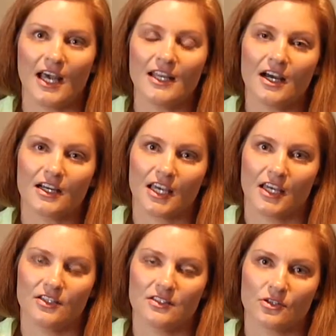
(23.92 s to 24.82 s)
At Ark
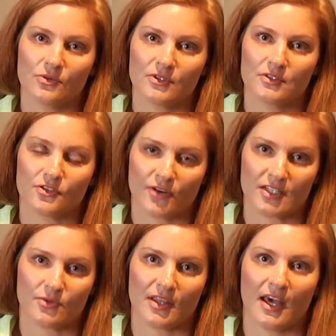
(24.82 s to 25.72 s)
Air, you deal
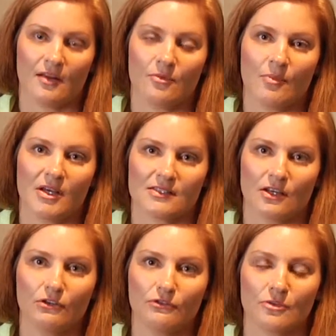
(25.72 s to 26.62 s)
direct with Adam and
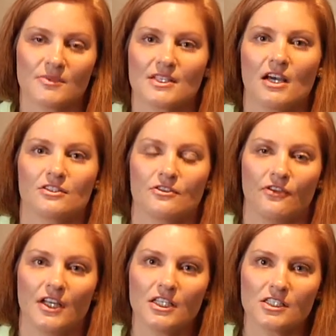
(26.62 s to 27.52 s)
myself from start to
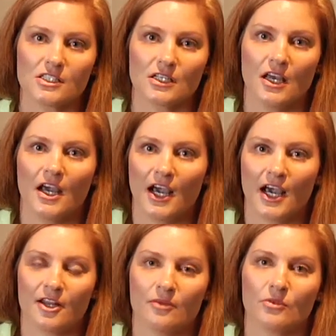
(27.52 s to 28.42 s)
finish.
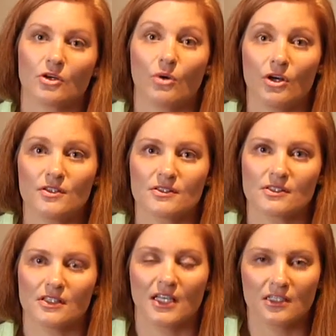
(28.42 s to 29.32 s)
Adam
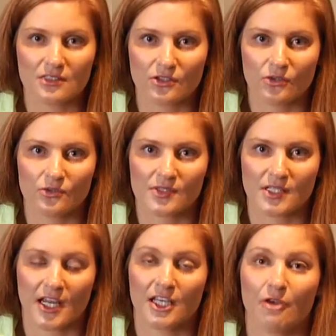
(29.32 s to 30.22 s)
quotes,
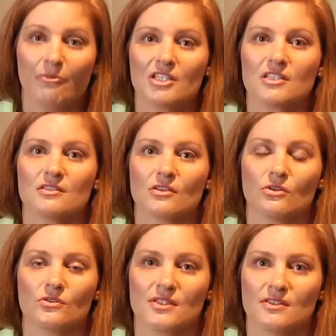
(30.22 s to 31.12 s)
installs and commissions
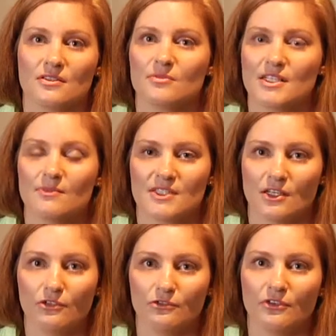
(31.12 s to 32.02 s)
all systems
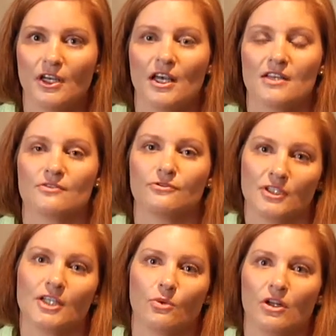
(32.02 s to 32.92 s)
himself as a
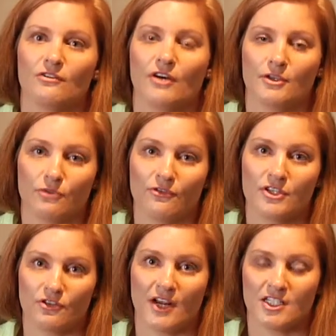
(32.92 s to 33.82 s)
fully qualified
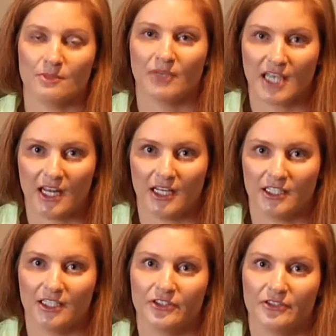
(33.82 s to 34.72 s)
refrigeration mechanic.